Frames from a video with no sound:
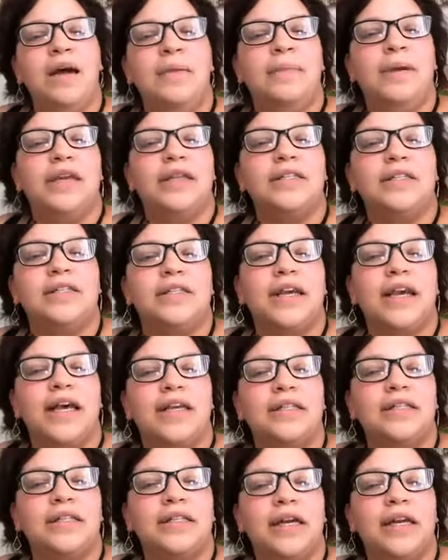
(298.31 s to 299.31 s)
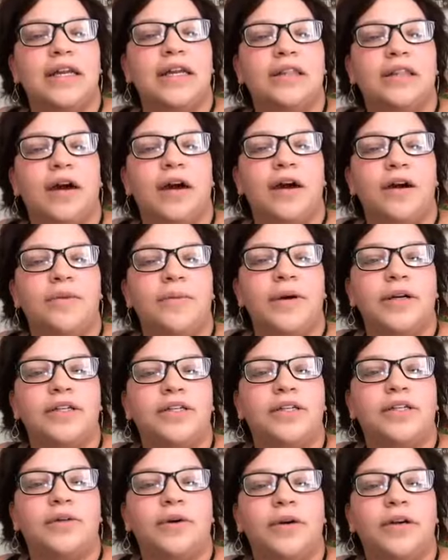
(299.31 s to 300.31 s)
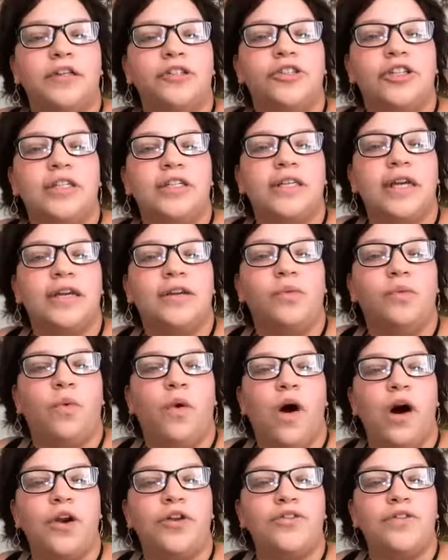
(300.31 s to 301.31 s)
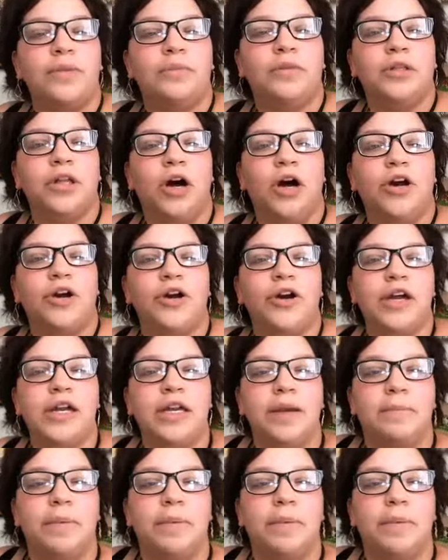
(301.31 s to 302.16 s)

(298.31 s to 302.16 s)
Amanda says, I asked the lady at the hardware store and she said to water them longer and